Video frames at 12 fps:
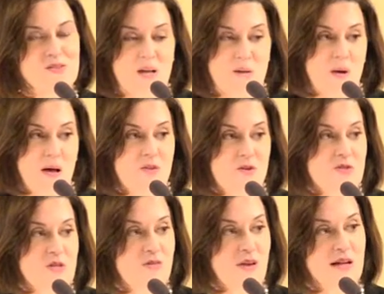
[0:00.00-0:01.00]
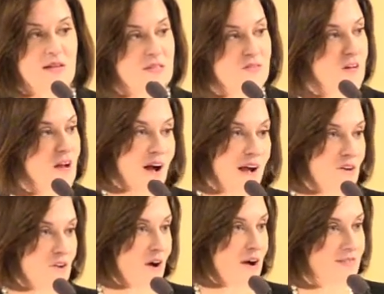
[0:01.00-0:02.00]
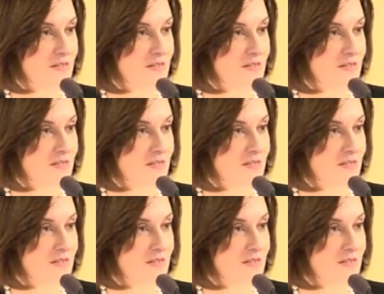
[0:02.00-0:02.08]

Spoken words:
Some others have held even higher